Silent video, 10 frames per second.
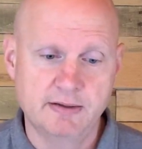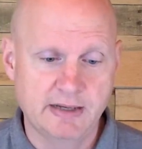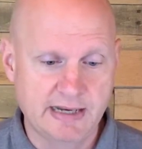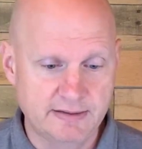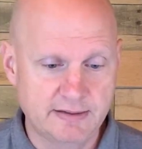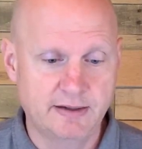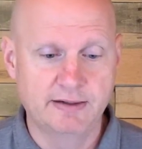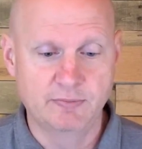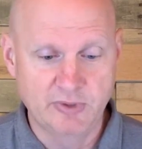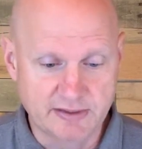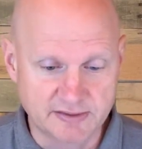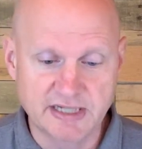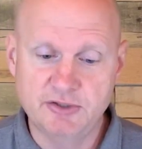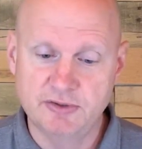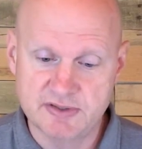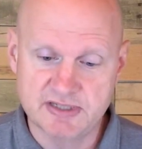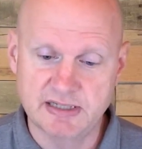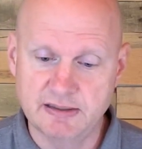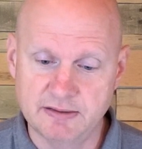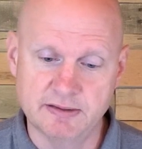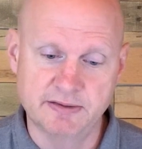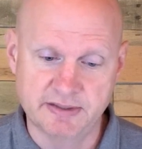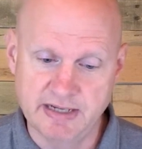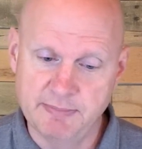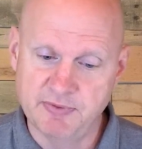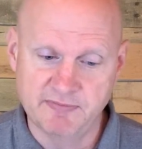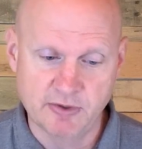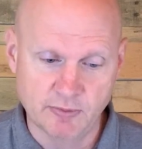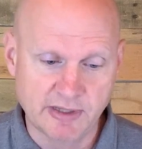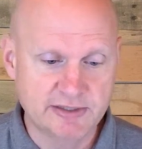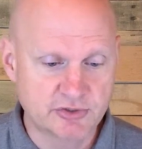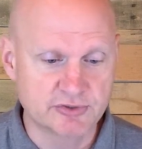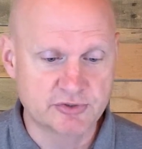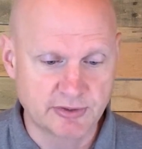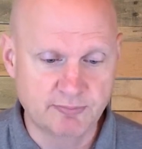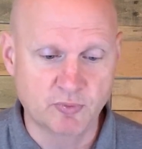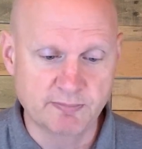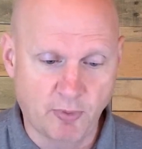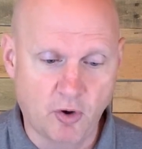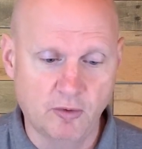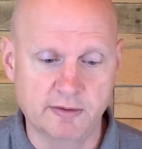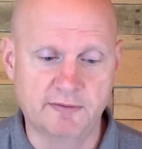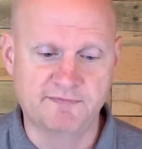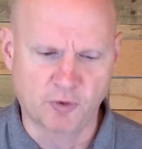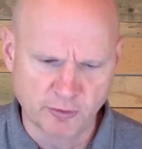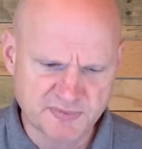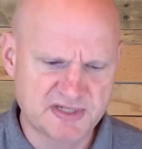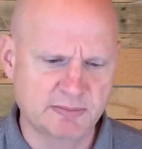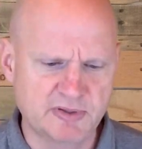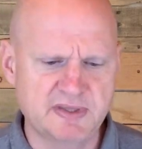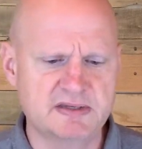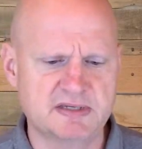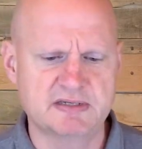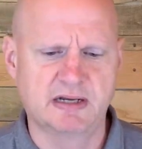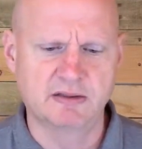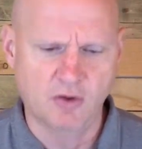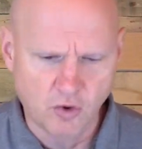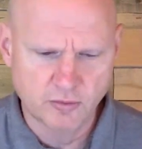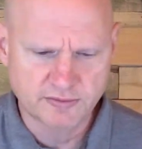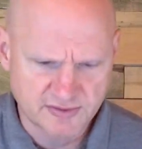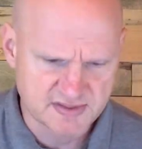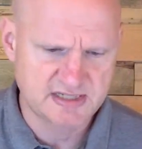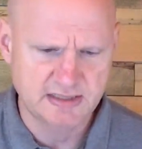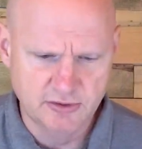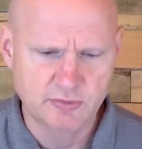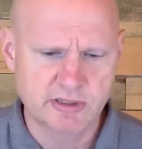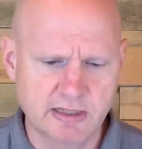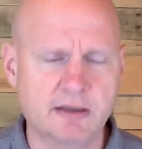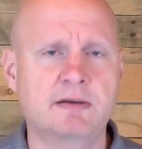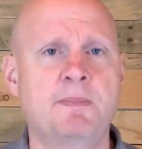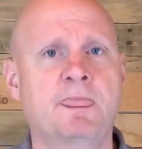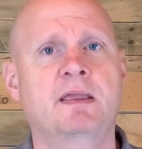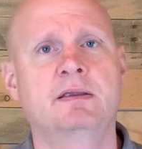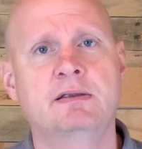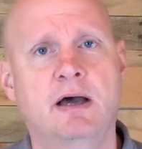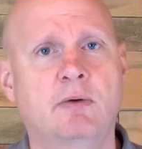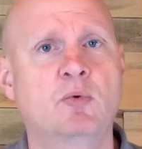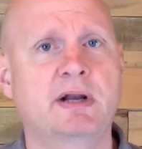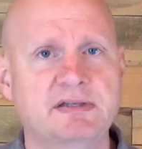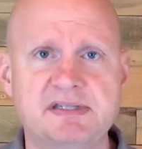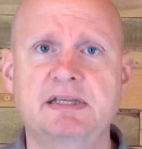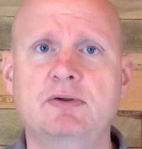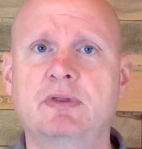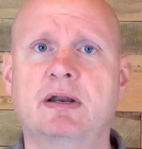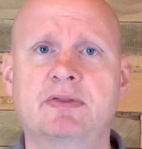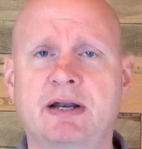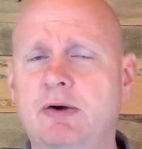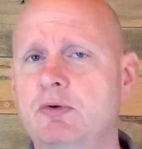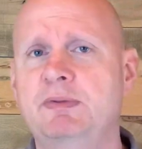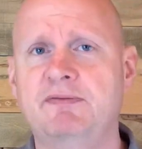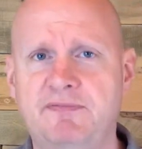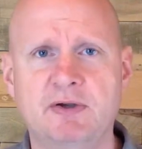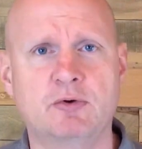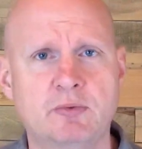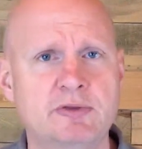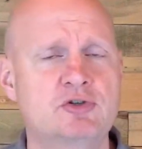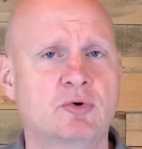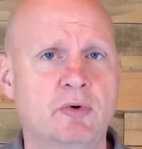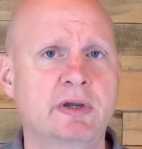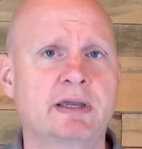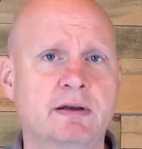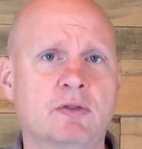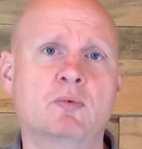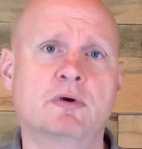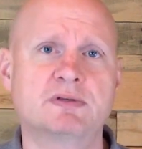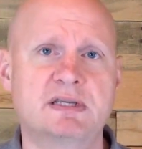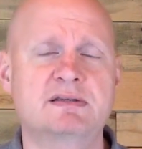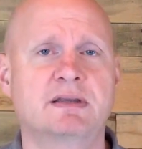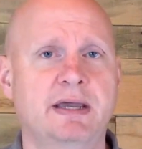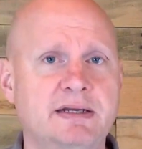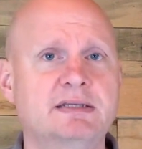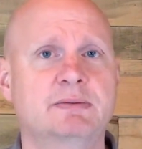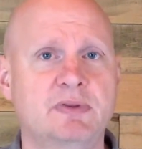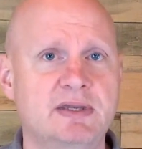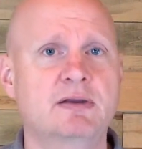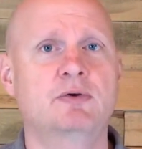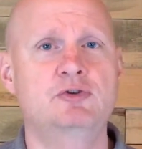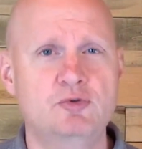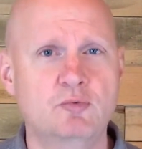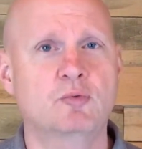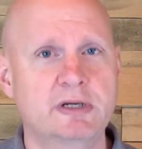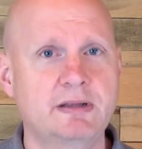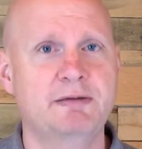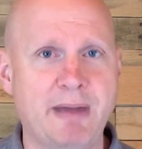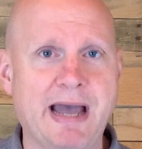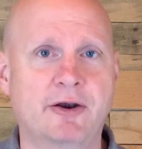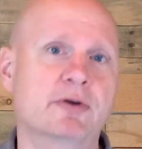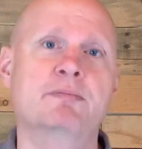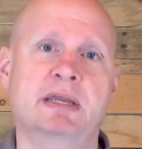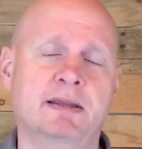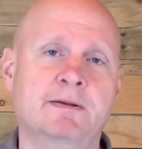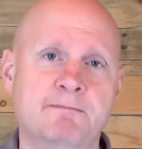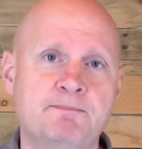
And we continue to see the depth of their relationship when Paul affirms Timothy, says, I long to see you again. When I see you, that I would be filled with joy. In other words, he's letting Timothy know, you really matter to me.